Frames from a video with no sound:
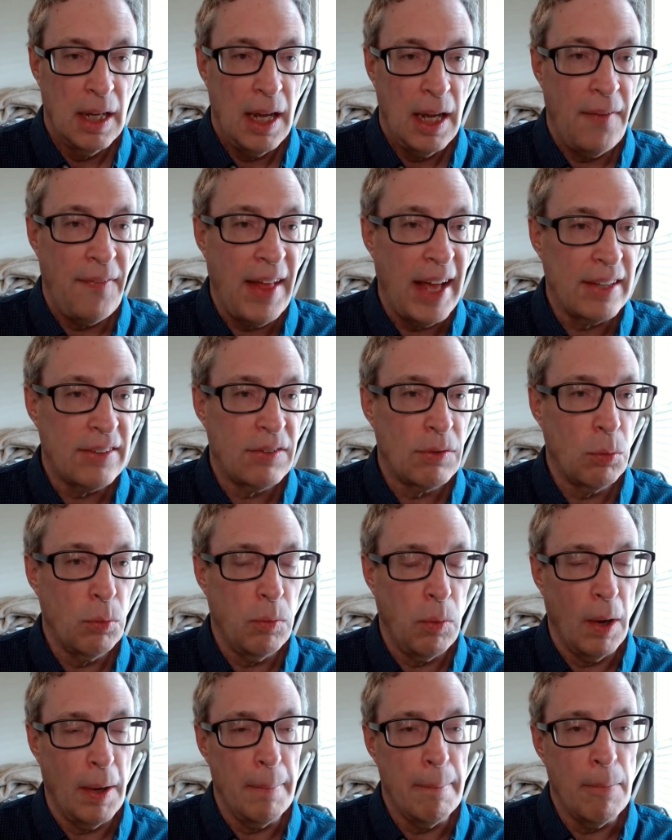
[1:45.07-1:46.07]
And that's
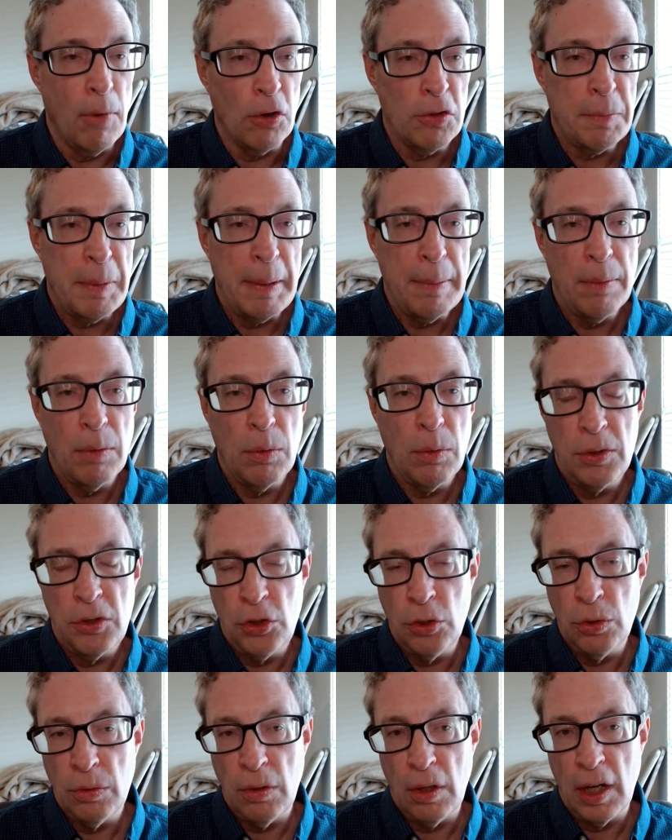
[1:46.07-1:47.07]
what most people, when
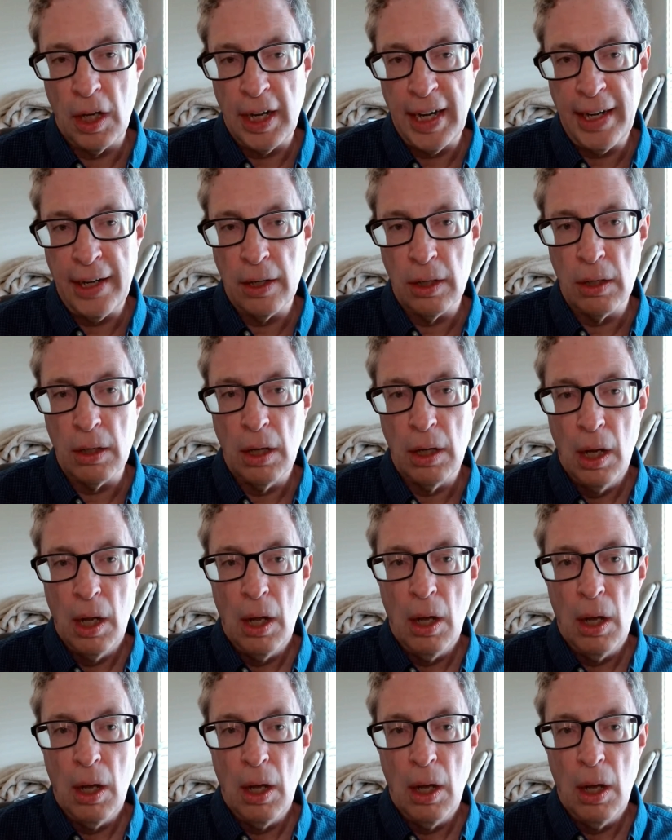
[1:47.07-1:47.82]
you hear